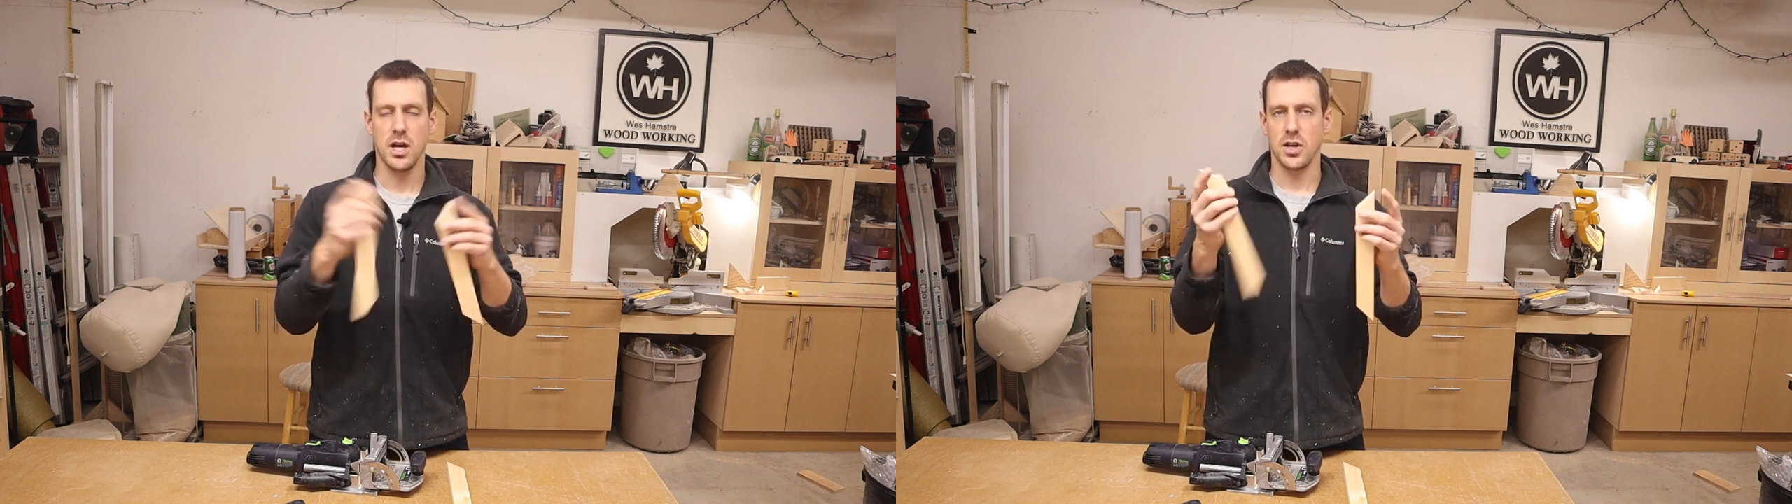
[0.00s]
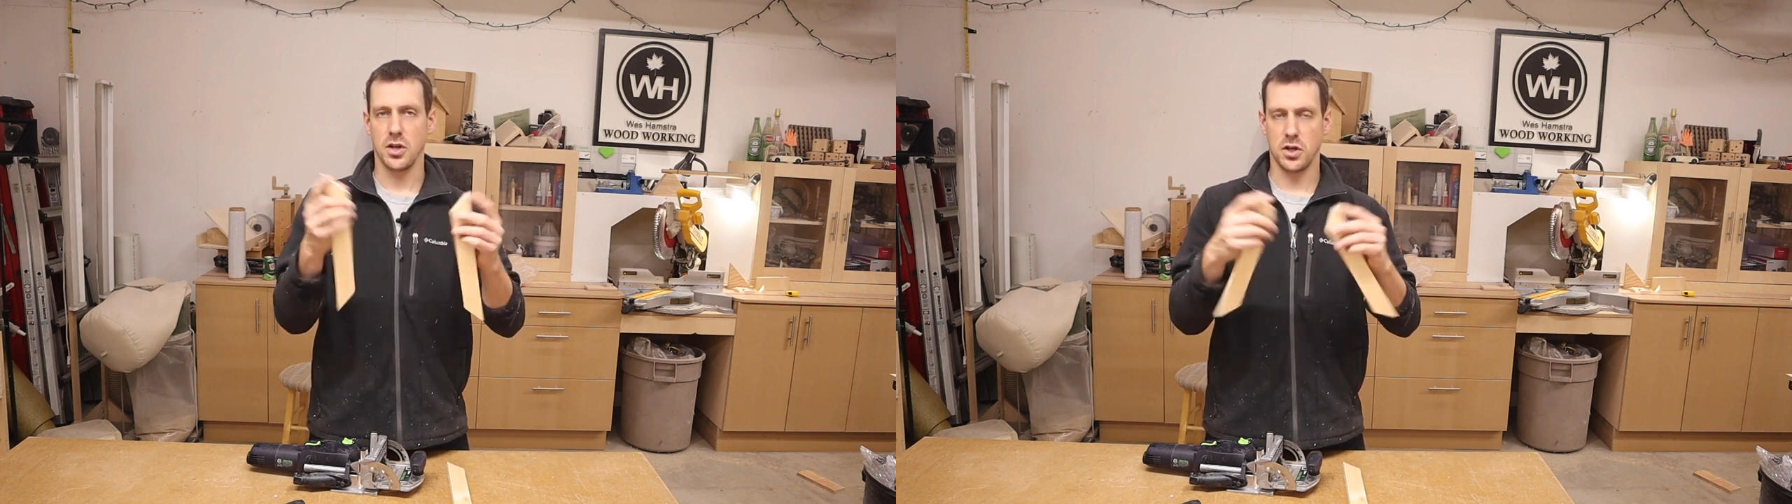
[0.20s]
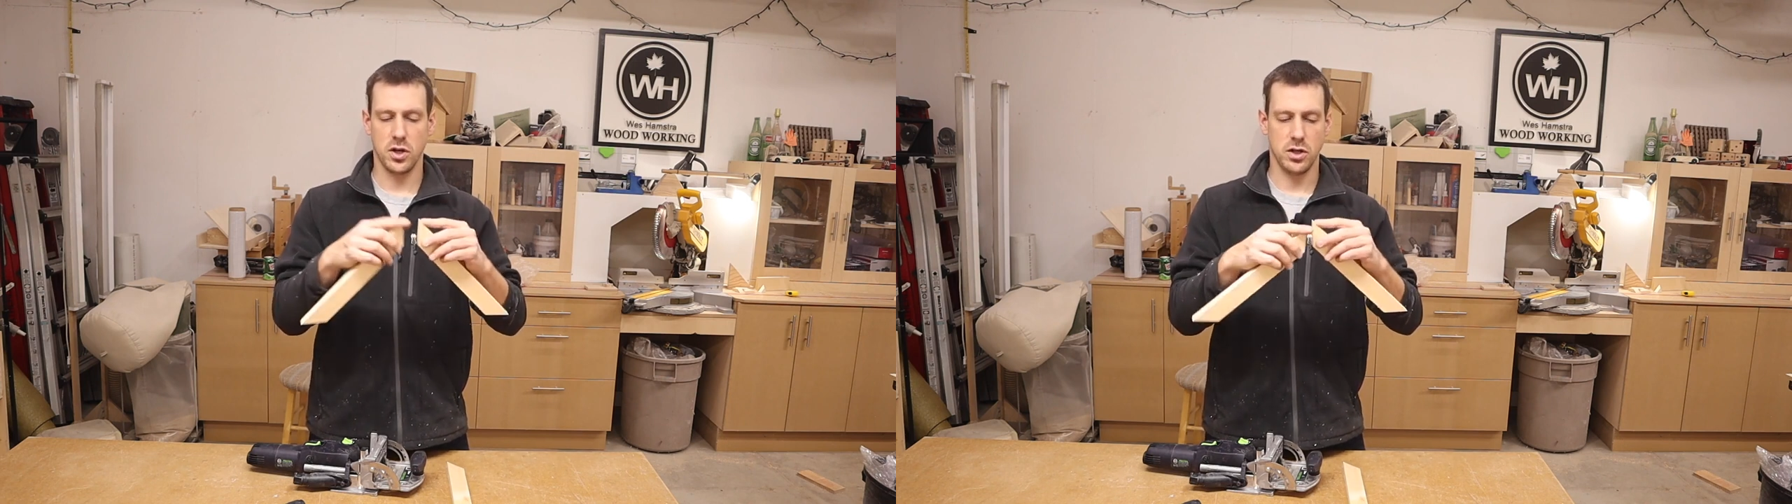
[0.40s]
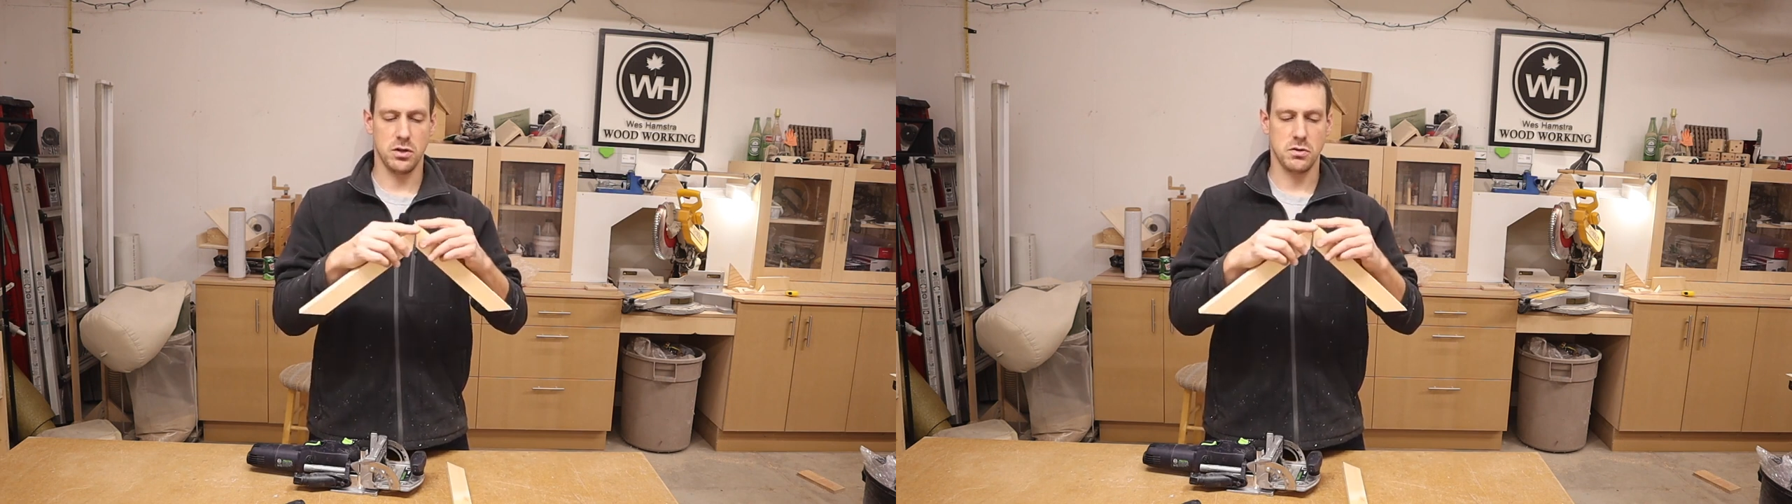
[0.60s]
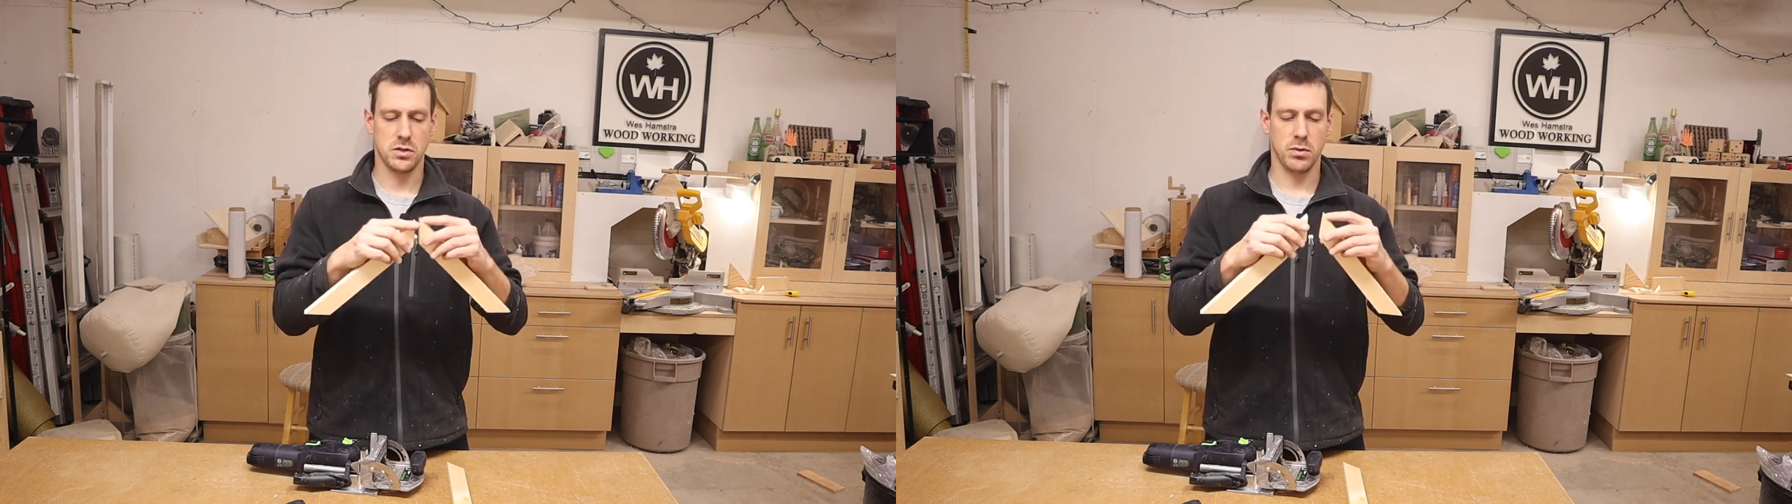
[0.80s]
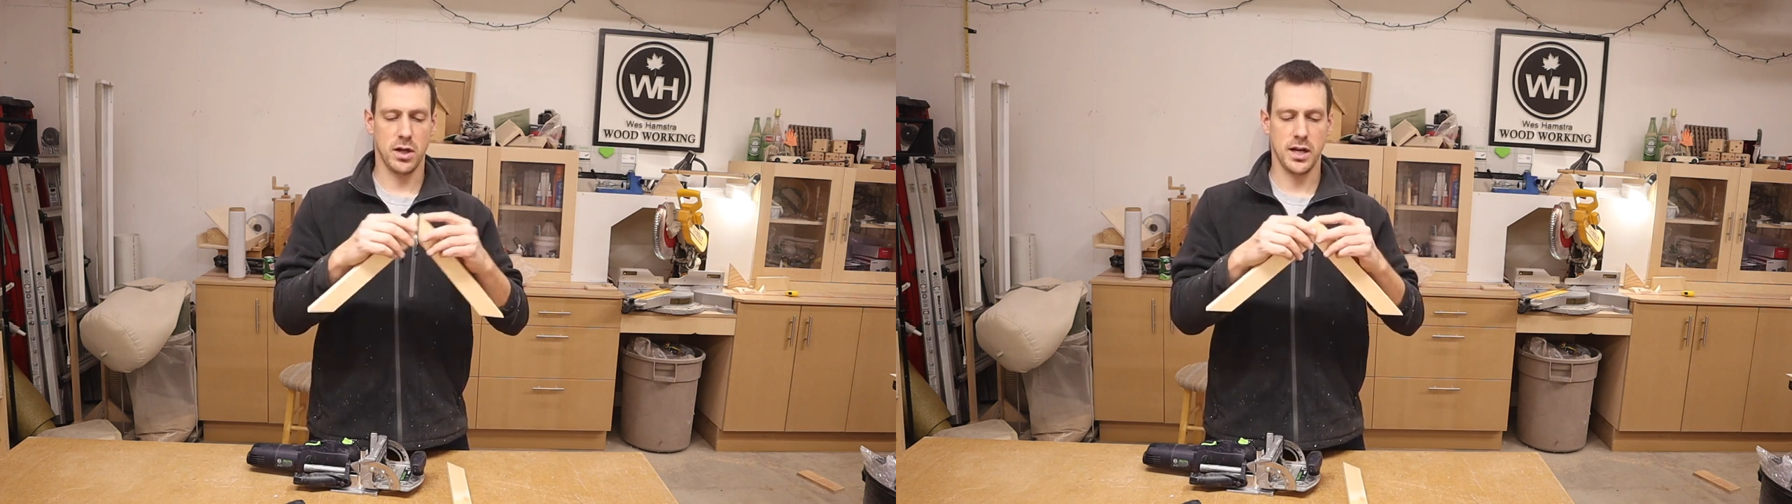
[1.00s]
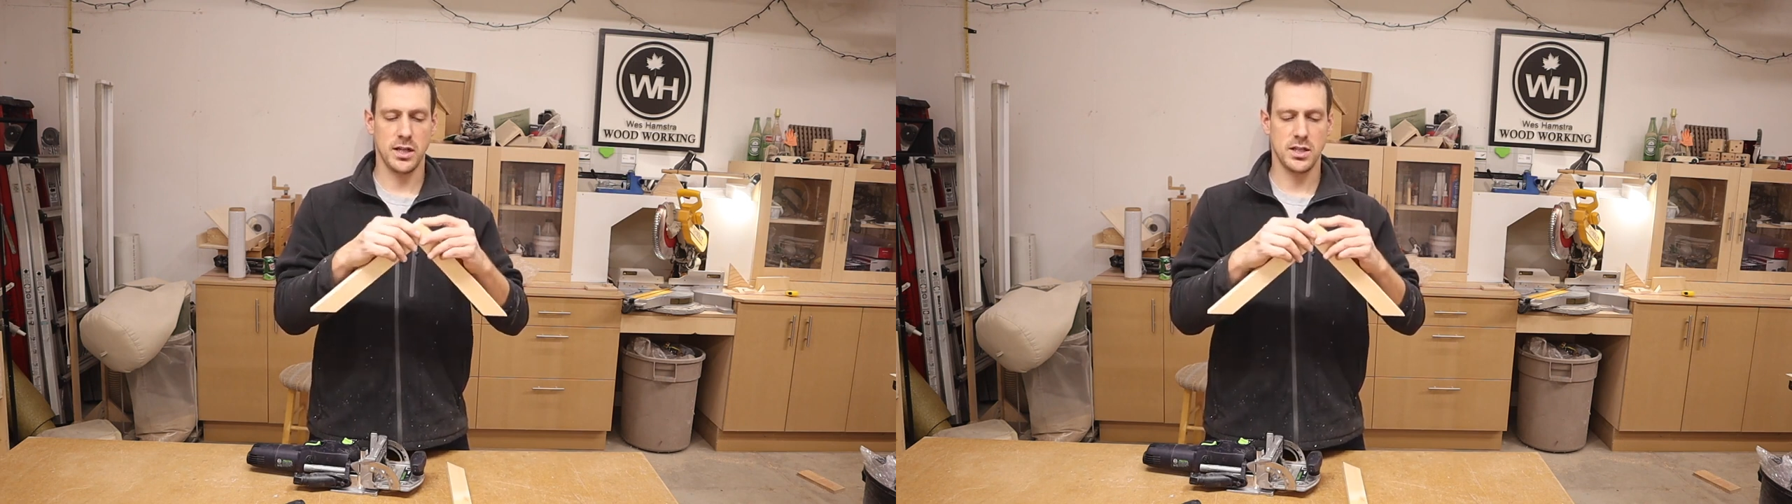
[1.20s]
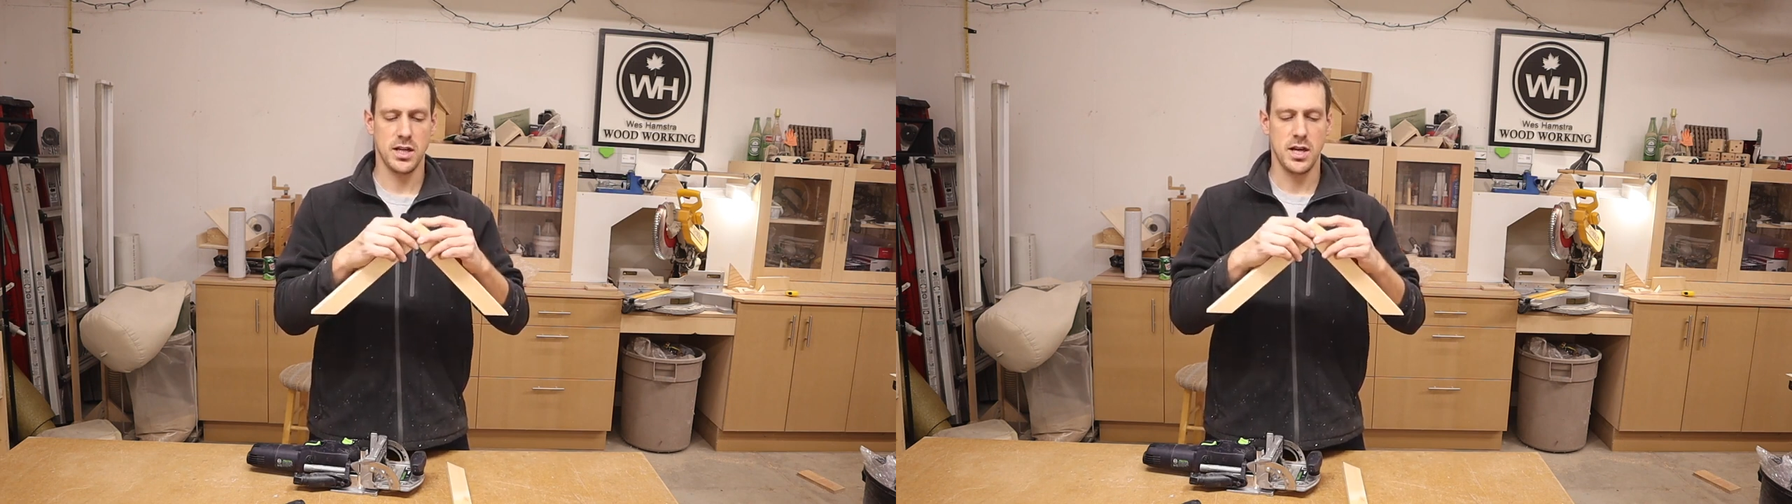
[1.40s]
You could do
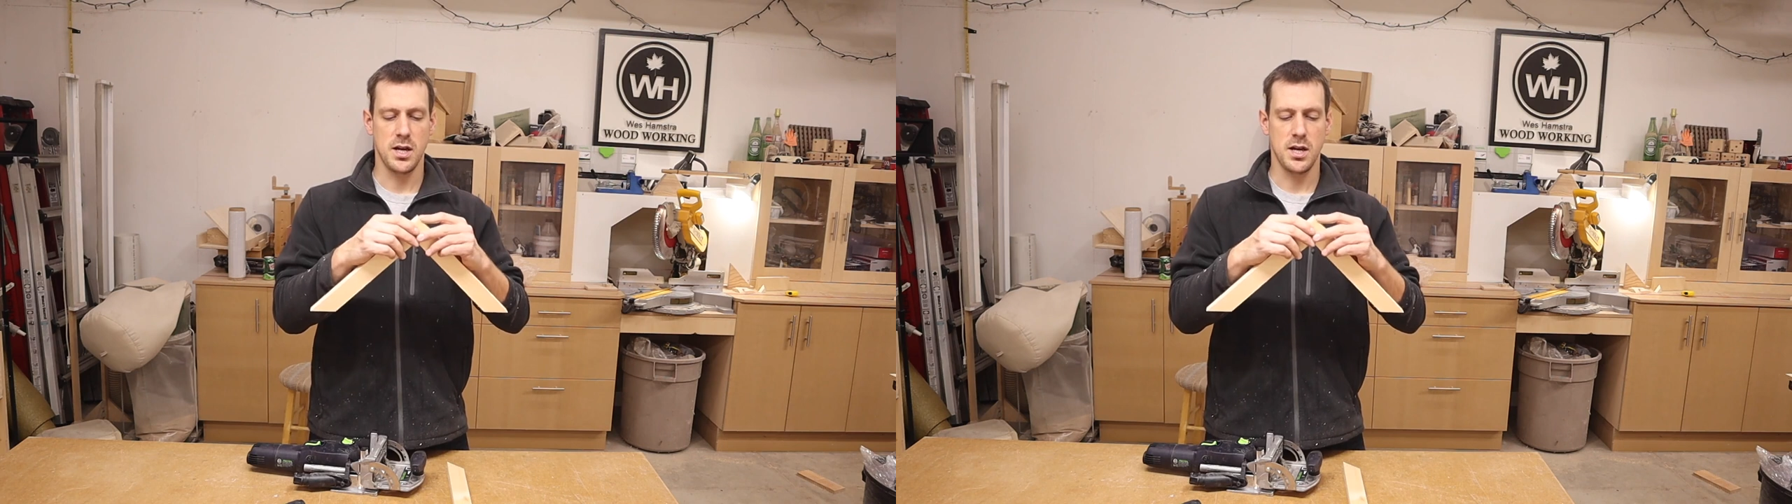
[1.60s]
splines,